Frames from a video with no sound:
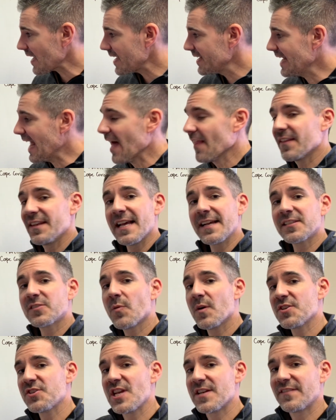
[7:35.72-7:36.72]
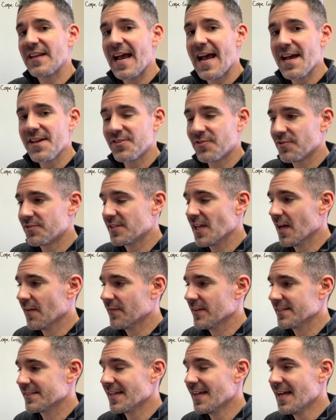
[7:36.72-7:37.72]
Now, the next question you have to ask
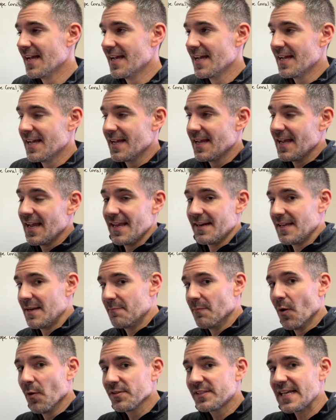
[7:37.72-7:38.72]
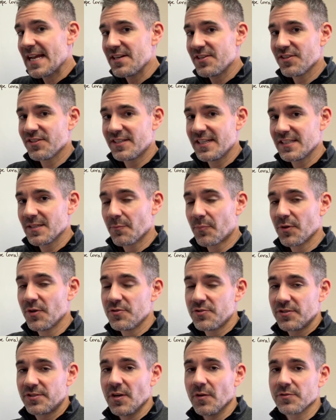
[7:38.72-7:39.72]
yourself is, and most agencies and
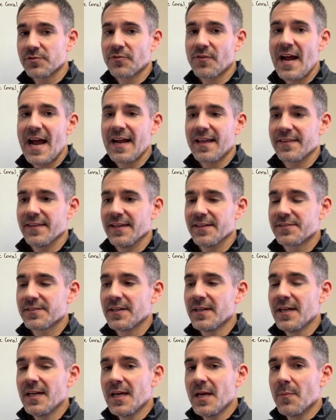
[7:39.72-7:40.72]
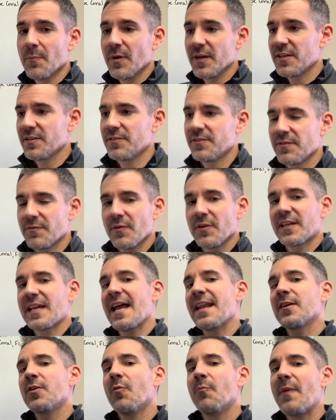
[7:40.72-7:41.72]
producers don't track this, but you want to
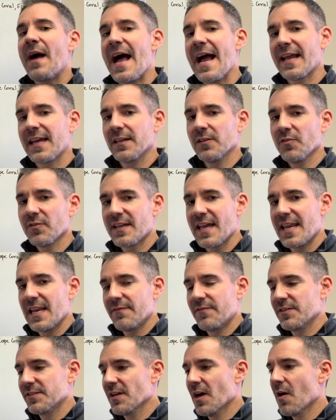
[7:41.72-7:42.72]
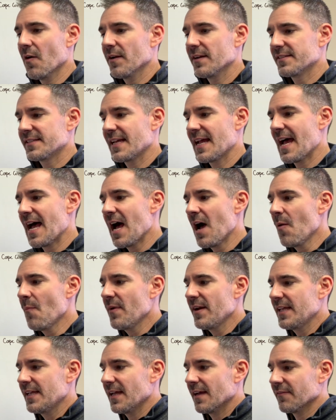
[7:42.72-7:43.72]
kind of go back and look at it if you don't and say, how
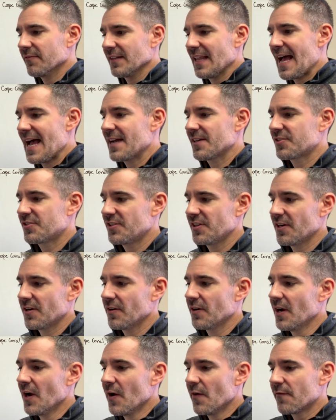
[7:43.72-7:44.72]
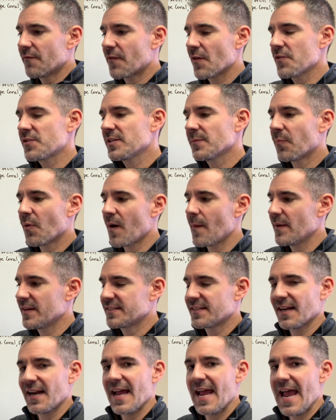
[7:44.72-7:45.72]
many of last year first
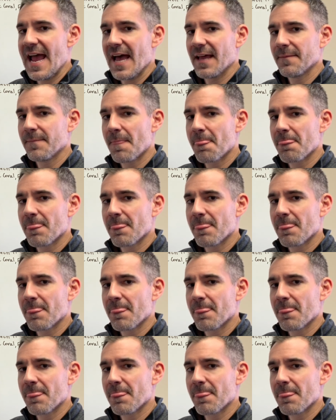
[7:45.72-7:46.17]
appointments that I had?